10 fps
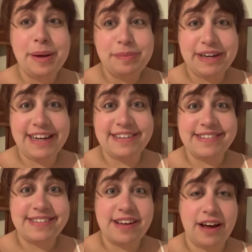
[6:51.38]
But yes,
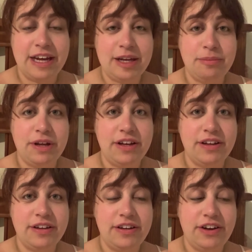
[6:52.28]
I'm
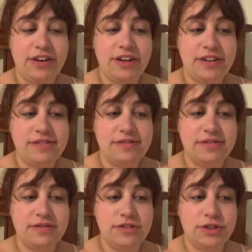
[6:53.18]
gonna
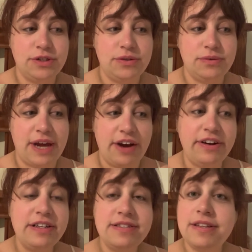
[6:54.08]
do
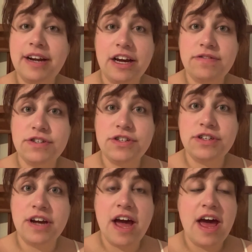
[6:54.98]
errands that I have to
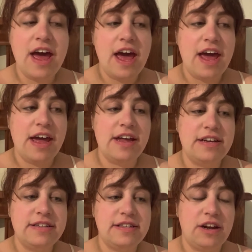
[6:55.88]
do,
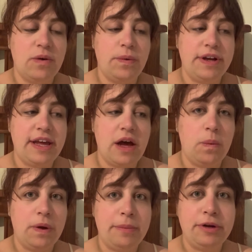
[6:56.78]
and then I'll work out
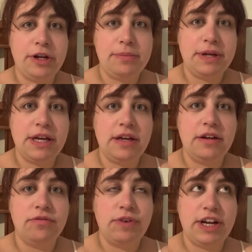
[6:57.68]
what I'm gonna be
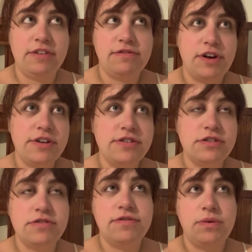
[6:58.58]
reading
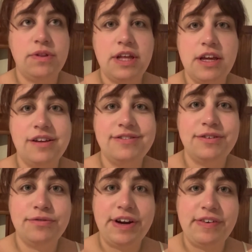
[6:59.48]
first for the
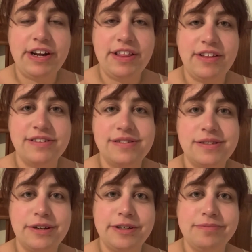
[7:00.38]
Rereadathon, so